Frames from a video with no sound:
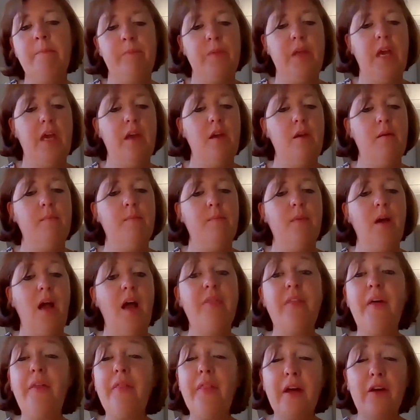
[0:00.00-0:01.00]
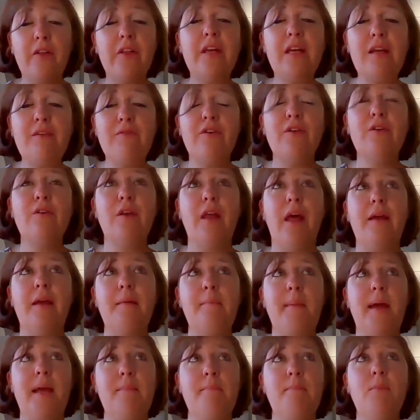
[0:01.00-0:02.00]
And then they'll even like
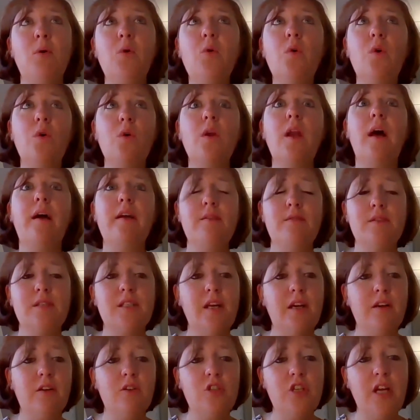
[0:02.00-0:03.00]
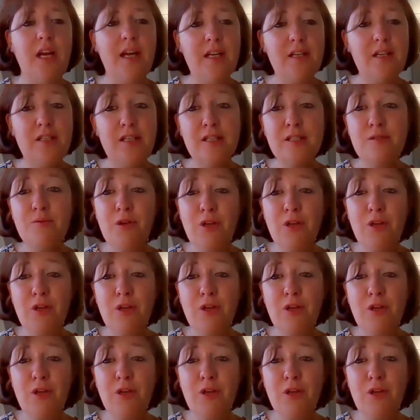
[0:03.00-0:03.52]
make more lifestyle changes.